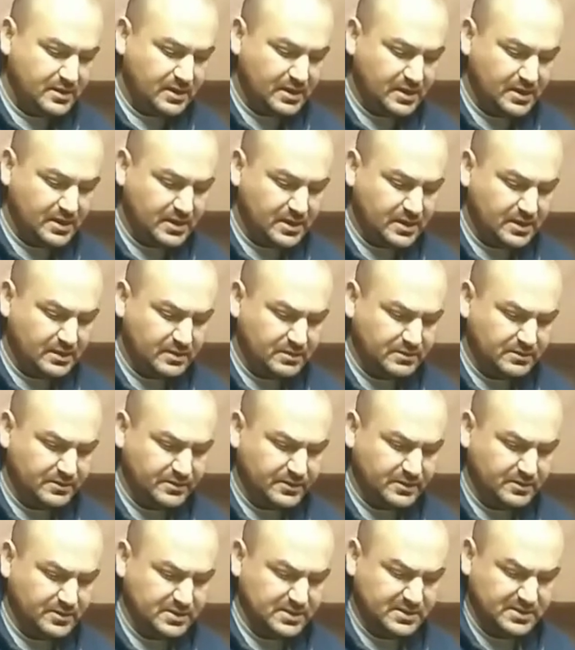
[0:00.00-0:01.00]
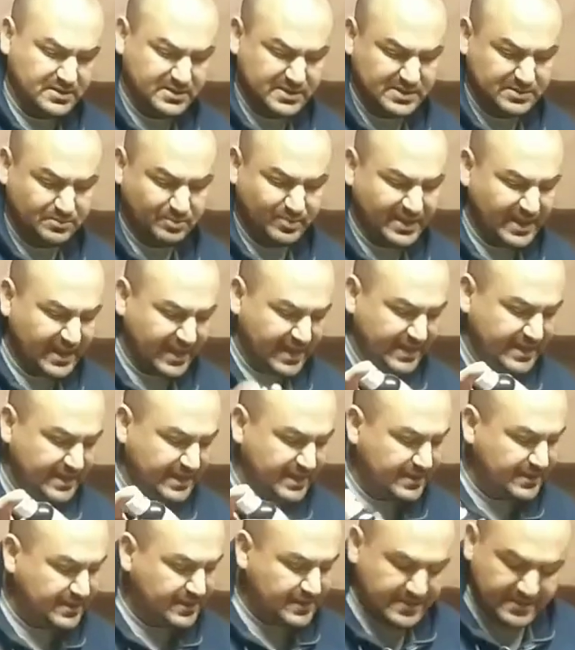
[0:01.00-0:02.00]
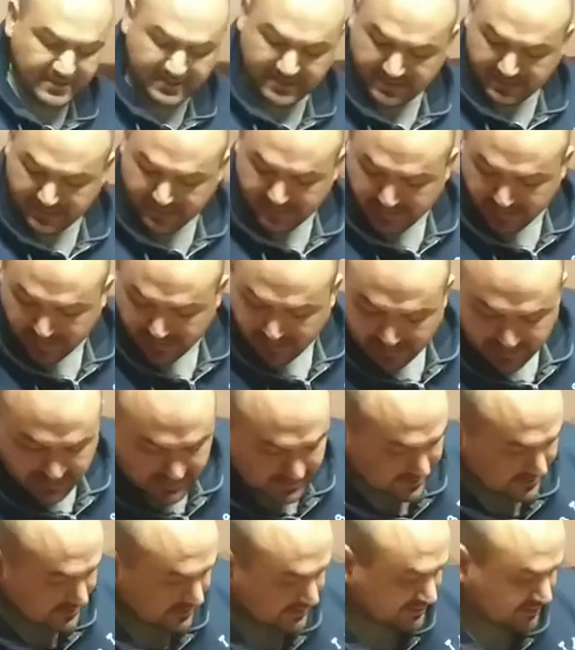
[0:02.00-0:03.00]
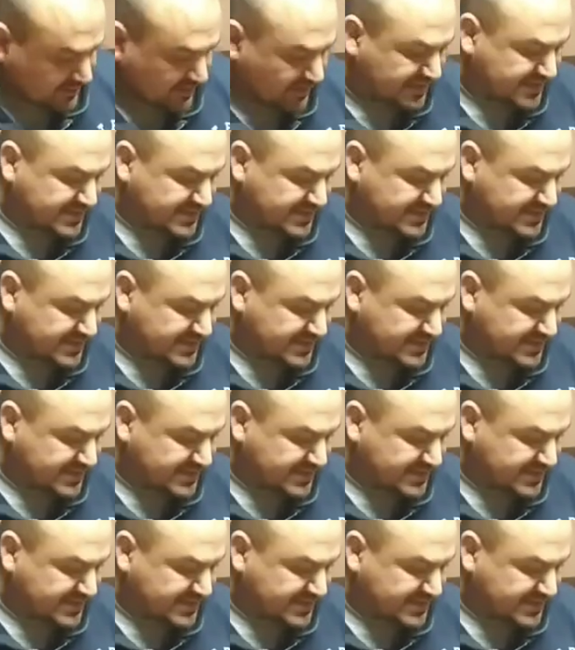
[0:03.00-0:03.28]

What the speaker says: I think this is black, and so I